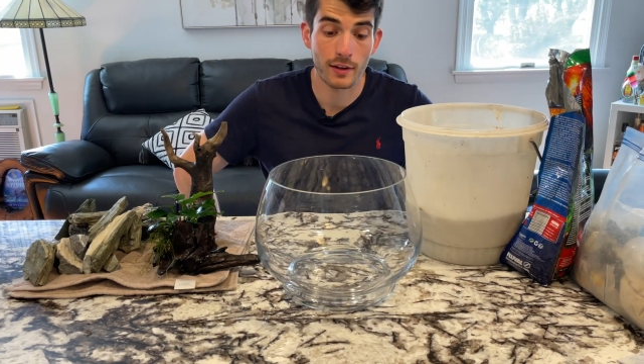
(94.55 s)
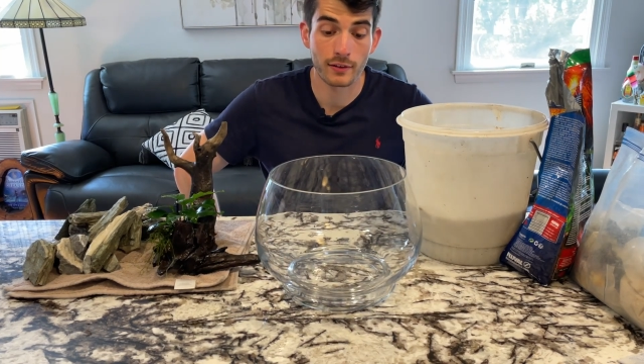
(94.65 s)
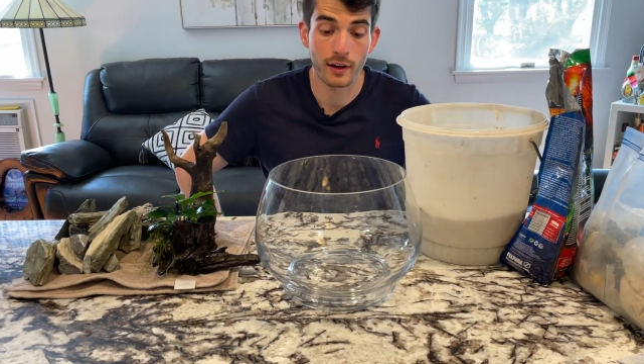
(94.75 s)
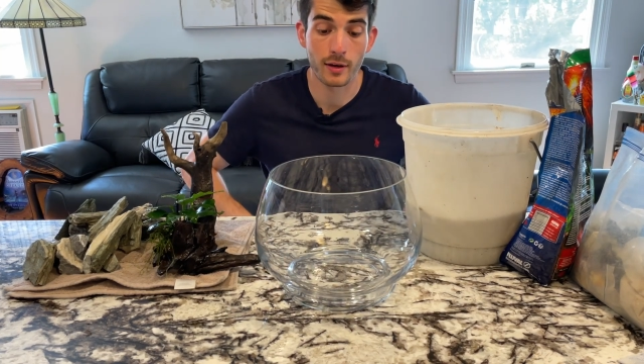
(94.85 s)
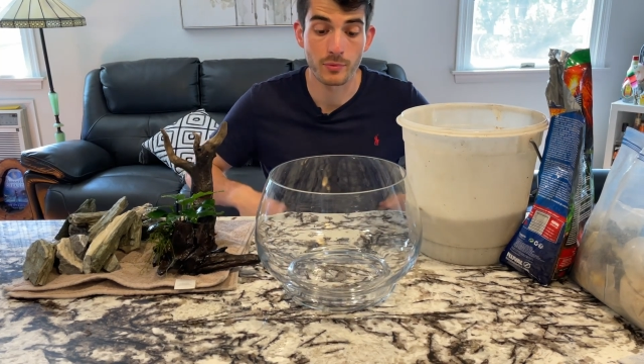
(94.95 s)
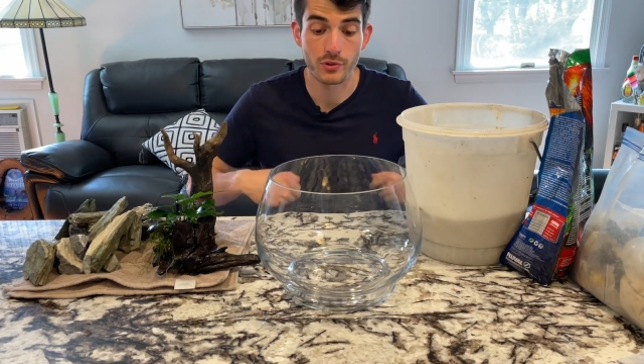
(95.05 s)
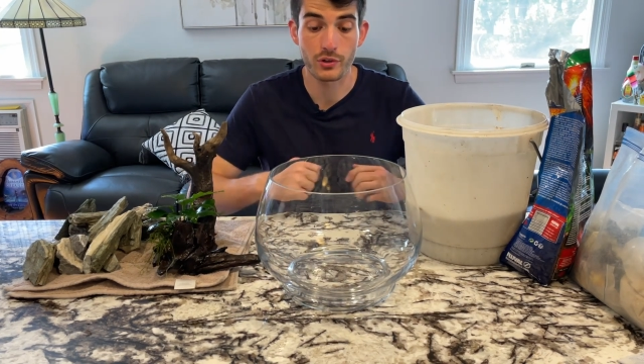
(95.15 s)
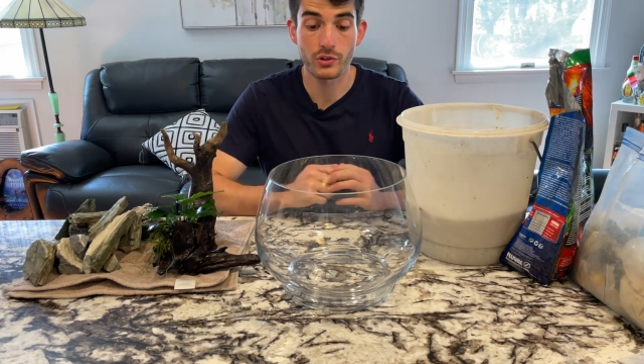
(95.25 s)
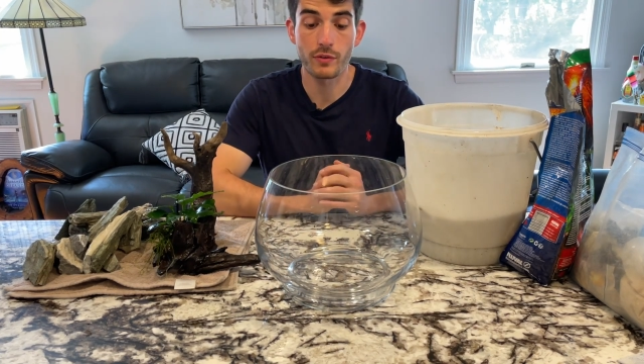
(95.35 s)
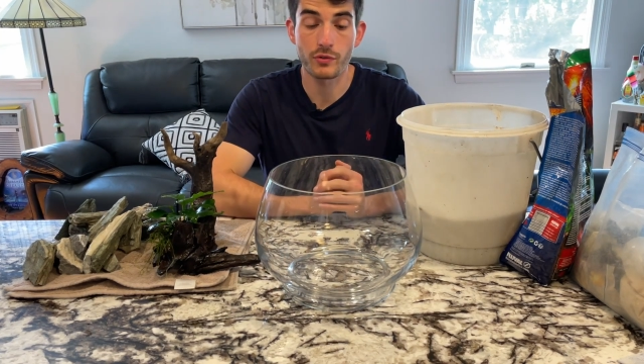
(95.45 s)
of the times
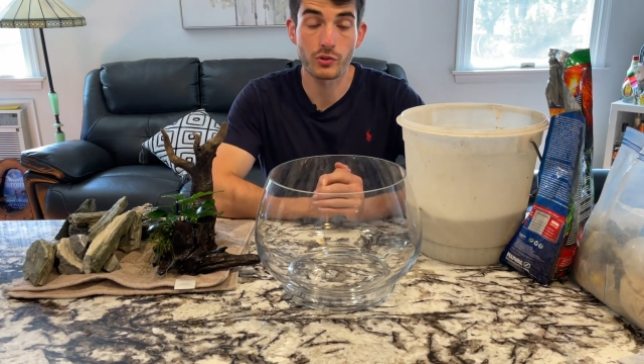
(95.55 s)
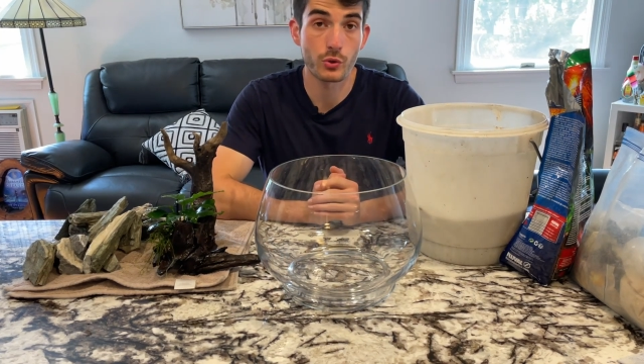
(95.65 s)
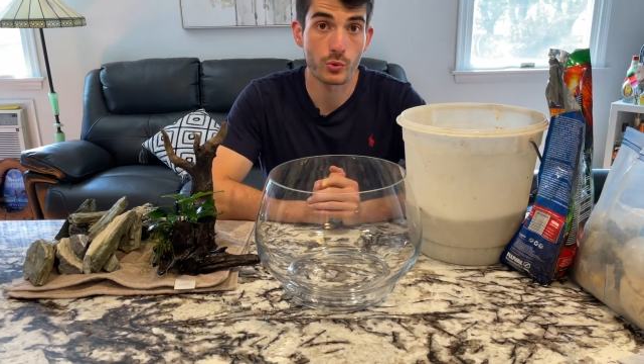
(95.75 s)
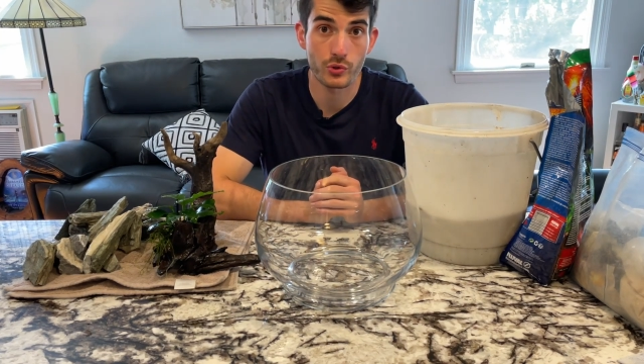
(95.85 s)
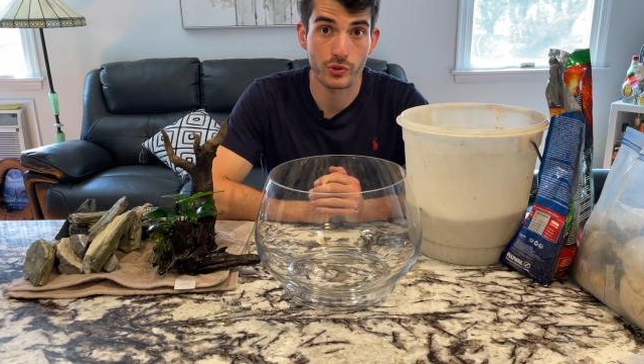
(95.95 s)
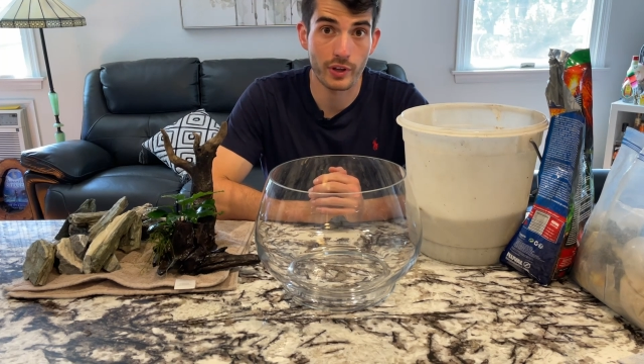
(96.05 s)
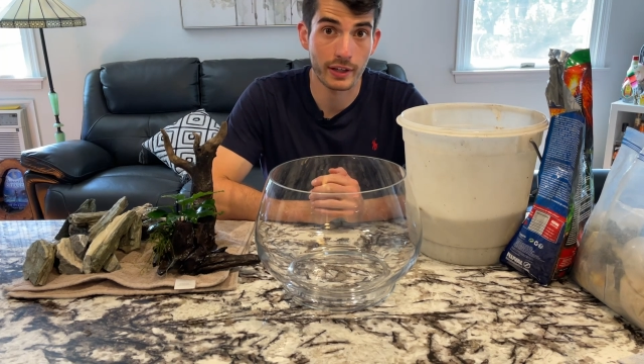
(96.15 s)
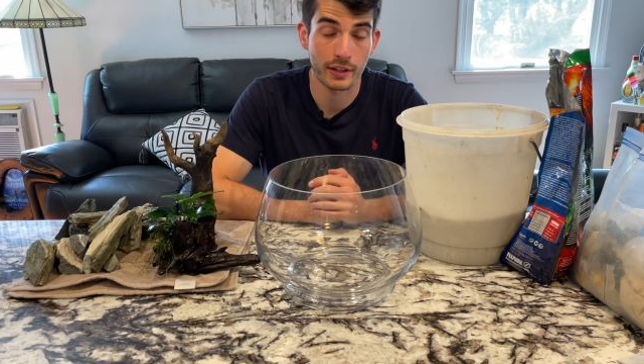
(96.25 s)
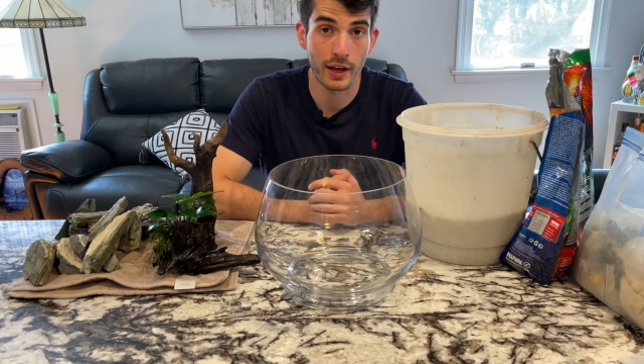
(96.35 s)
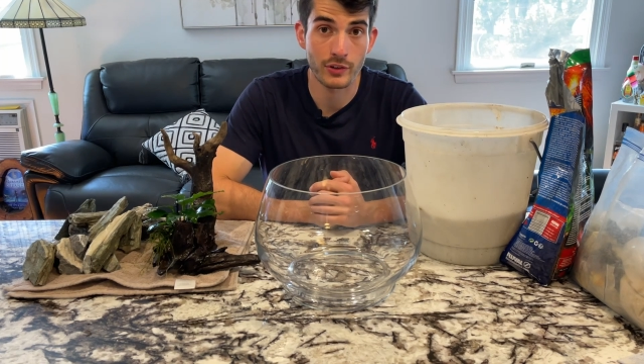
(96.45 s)
this stuff is used
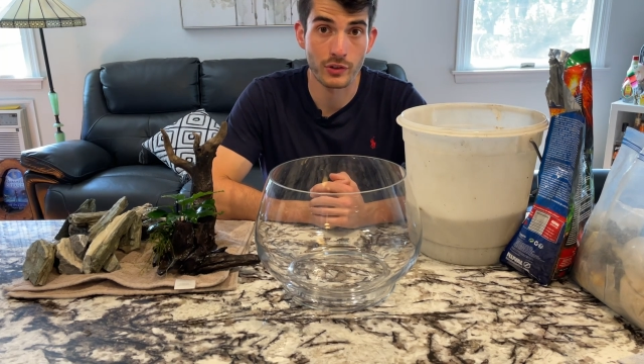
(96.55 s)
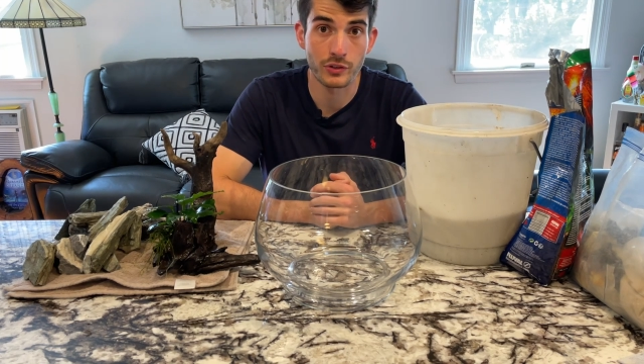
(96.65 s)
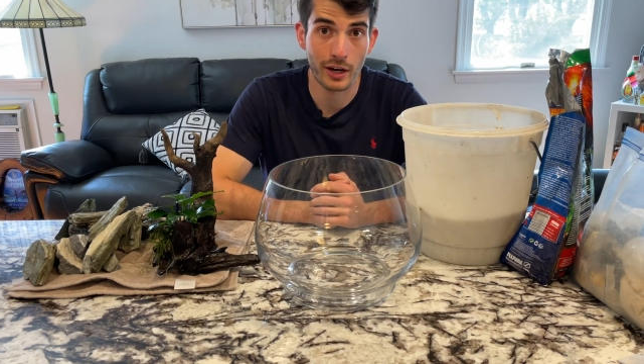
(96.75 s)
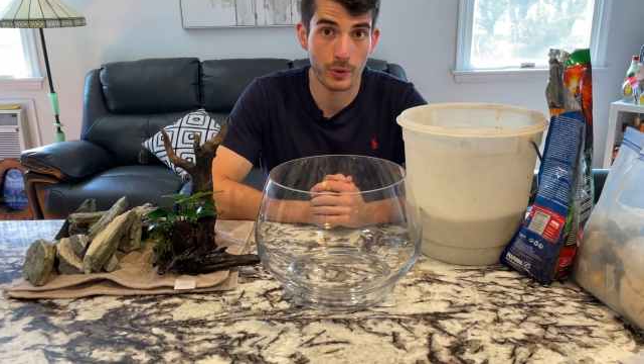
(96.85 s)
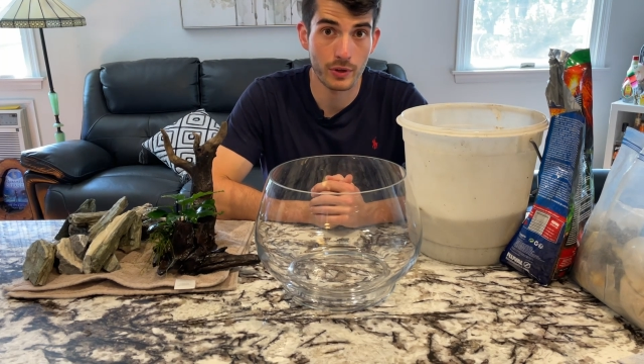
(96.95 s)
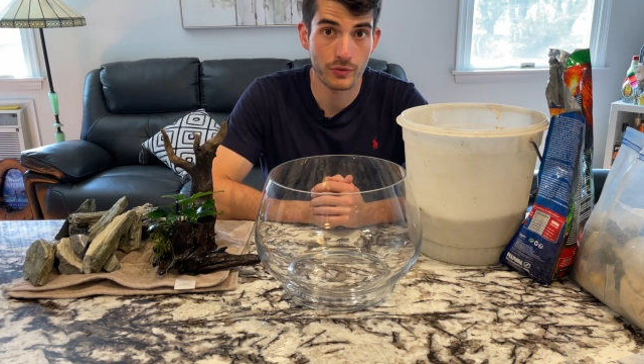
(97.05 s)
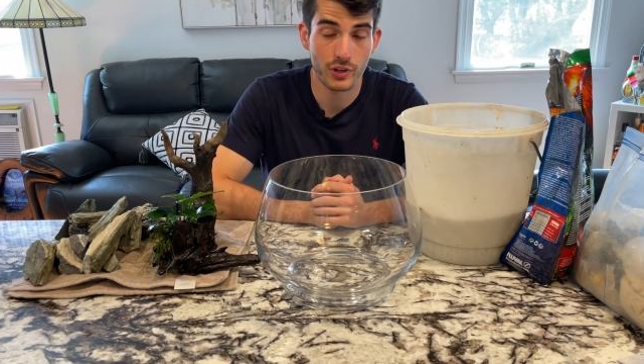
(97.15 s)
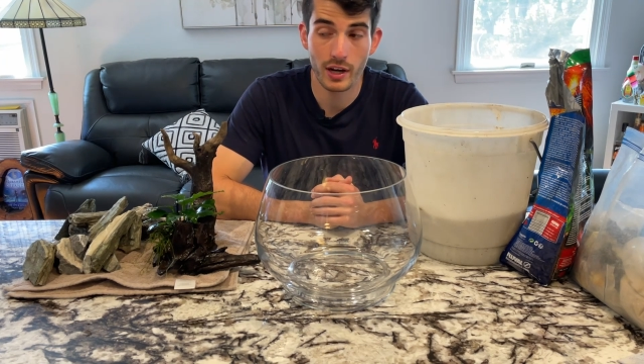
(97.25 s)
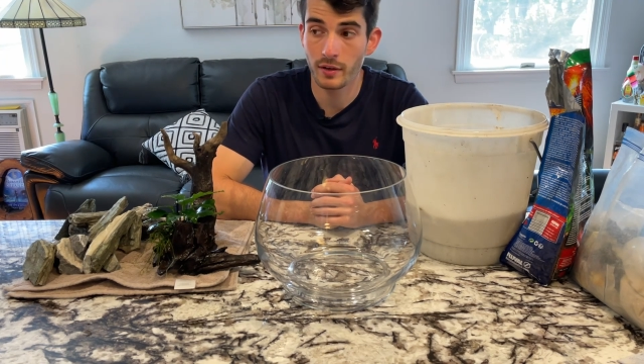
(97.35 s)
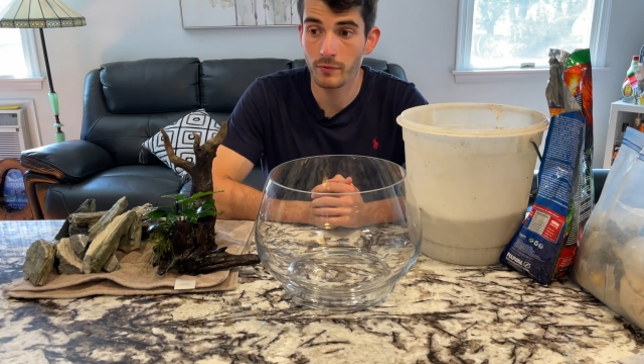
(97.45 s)
like as a decorative
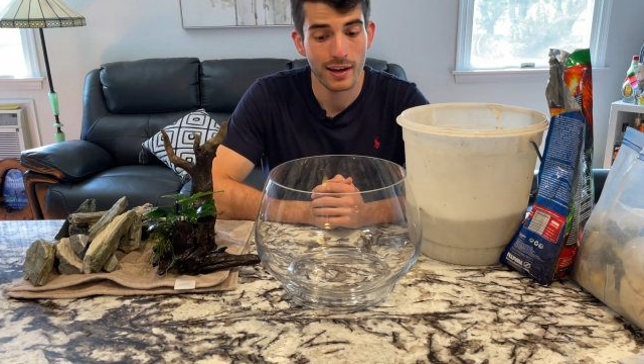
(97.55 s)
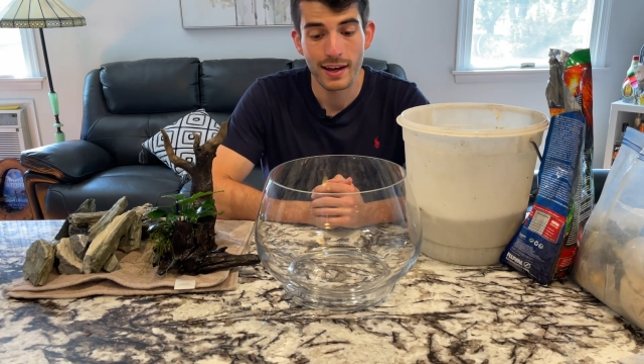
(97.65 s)
setting,